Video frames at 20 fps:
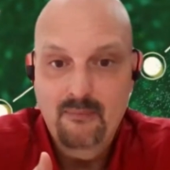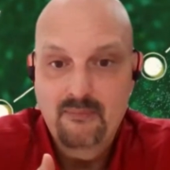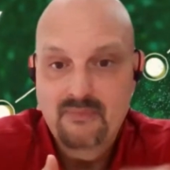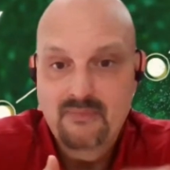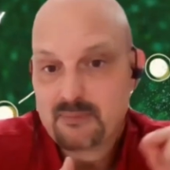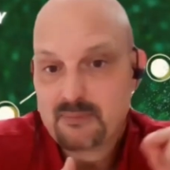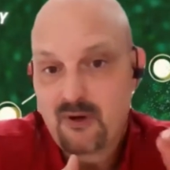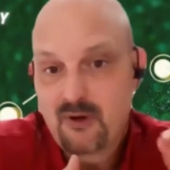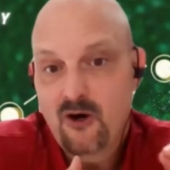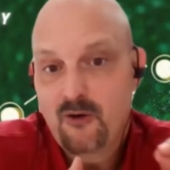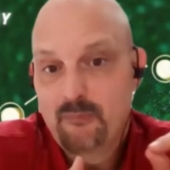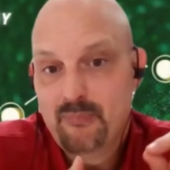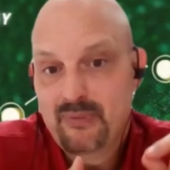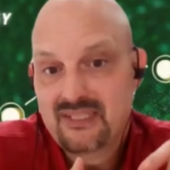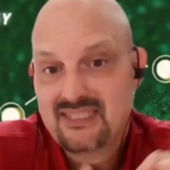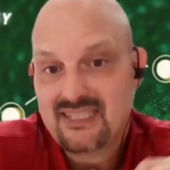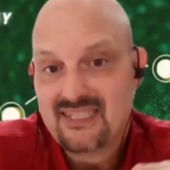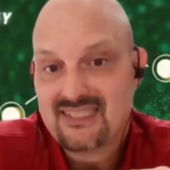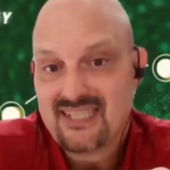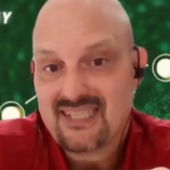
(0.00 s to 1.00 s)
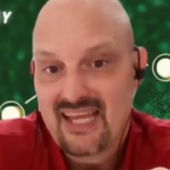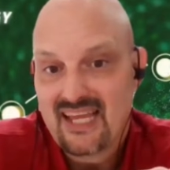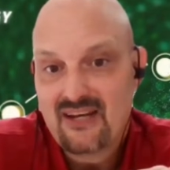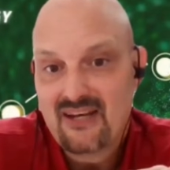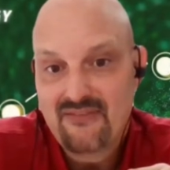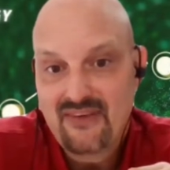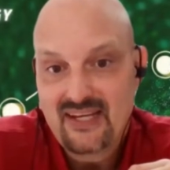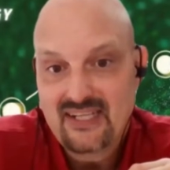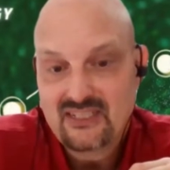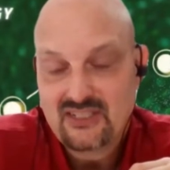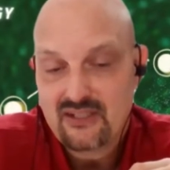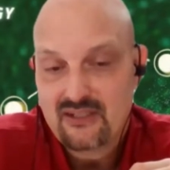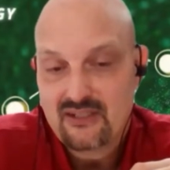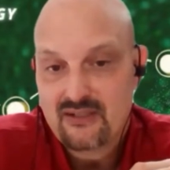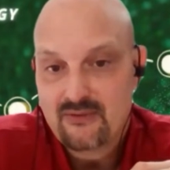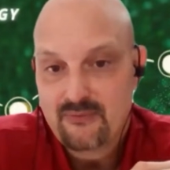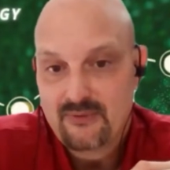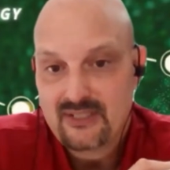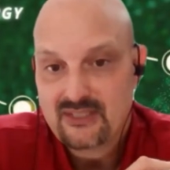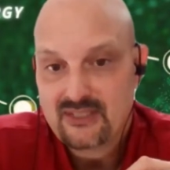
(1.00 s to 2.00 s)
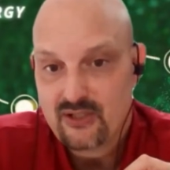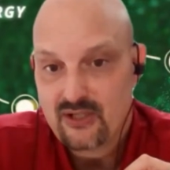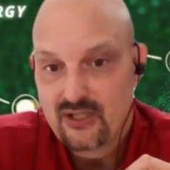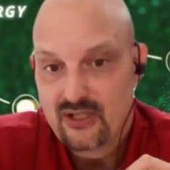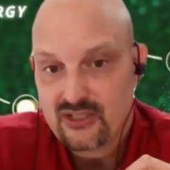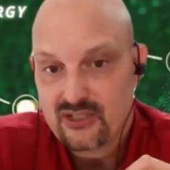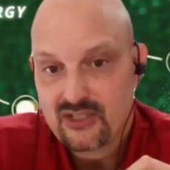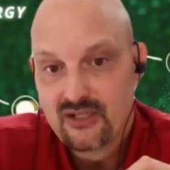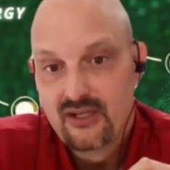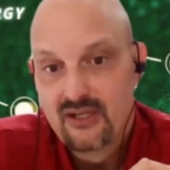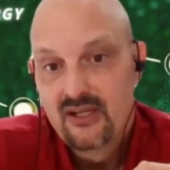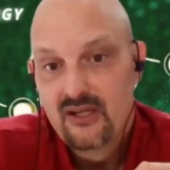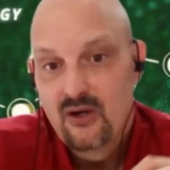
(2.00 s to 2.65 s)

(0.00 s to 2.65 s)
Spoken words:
Small Business Innovation Research,